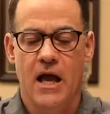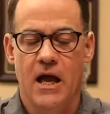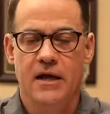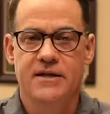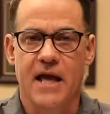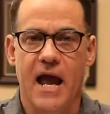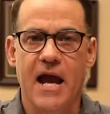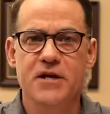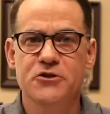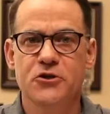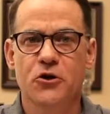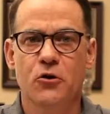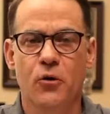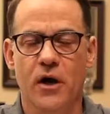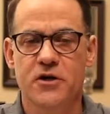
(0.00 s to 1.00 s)
to answer your
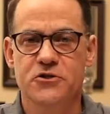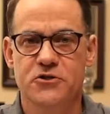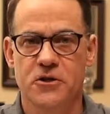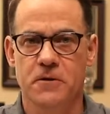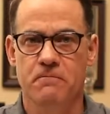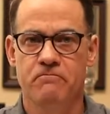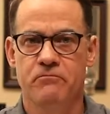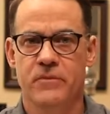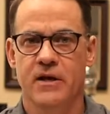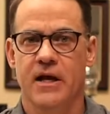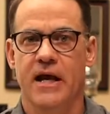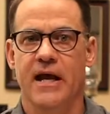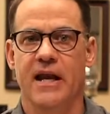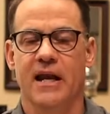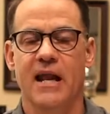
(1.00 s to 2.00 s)
question,
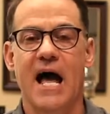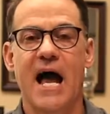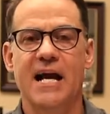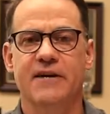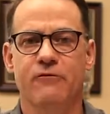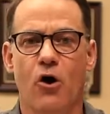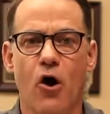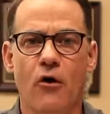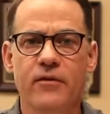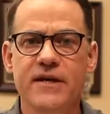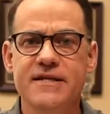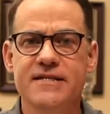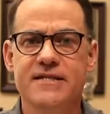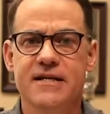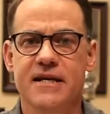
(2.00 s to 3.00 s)
in light of all
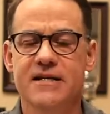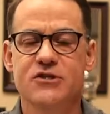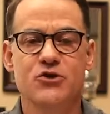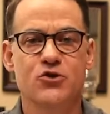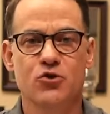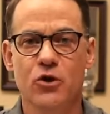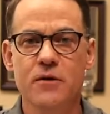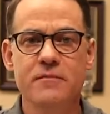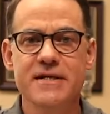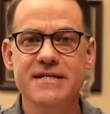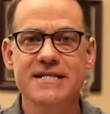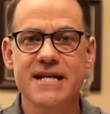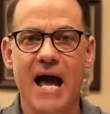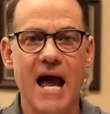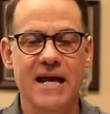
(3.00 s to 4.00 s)
these
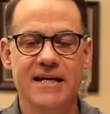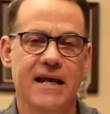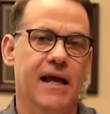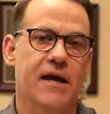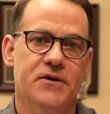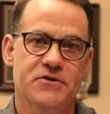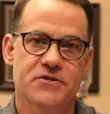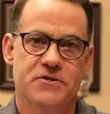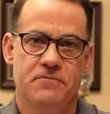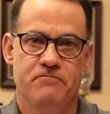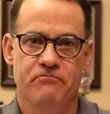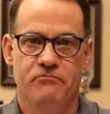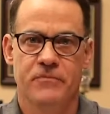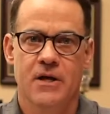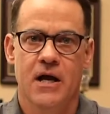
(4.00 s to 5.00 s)
extremist ideas,
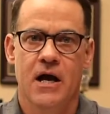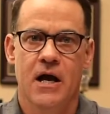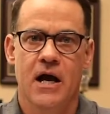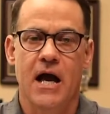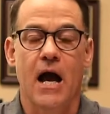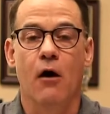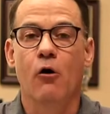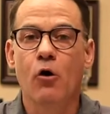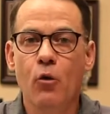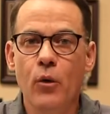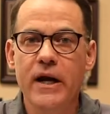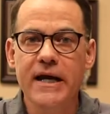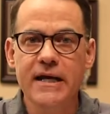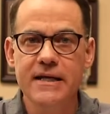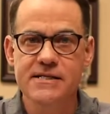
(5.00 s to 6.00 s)
how are
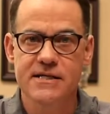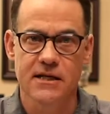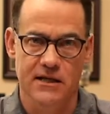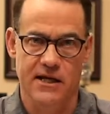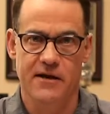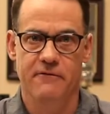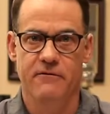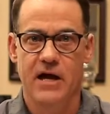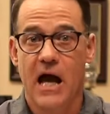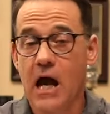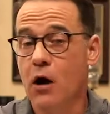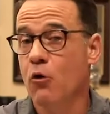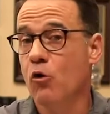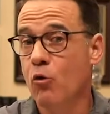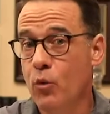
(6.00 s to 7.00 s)
we to live? How
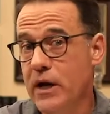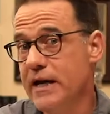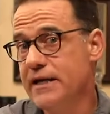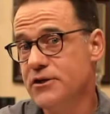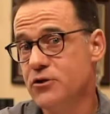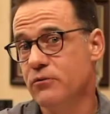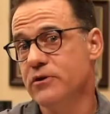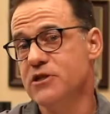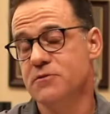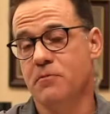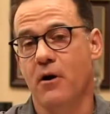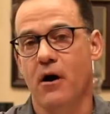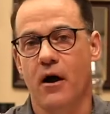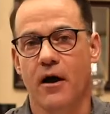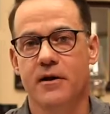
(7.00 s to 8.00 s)
are we to
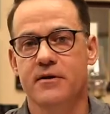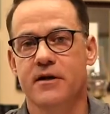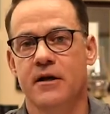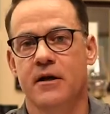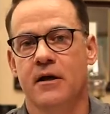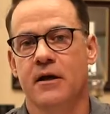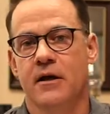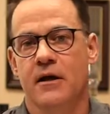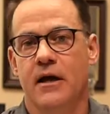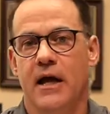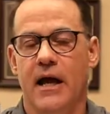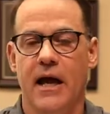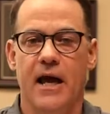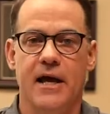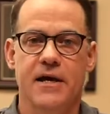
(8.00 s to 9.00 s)
respond
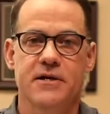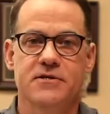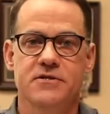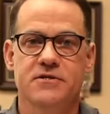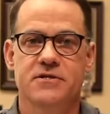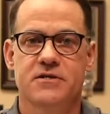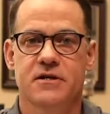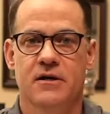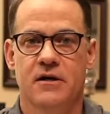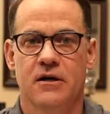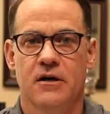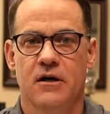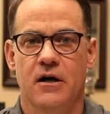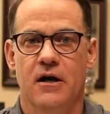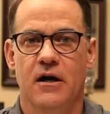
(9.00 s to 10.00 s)
as
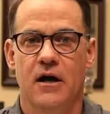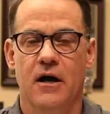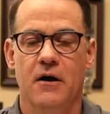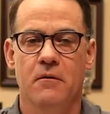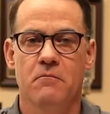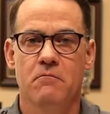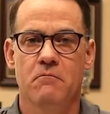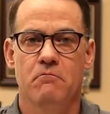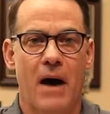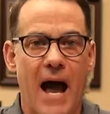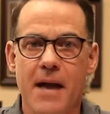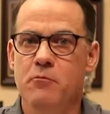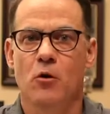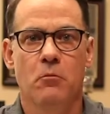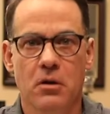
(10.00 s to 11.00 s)
uh,
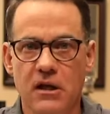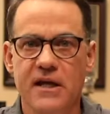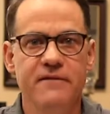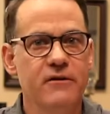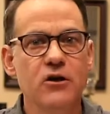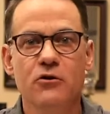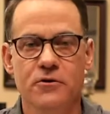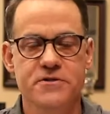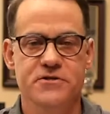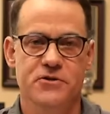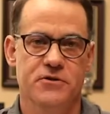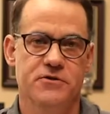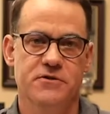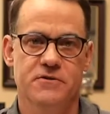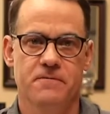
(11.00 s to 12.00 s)
Bible believing
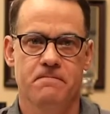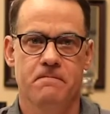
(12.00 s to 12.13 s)
Christians?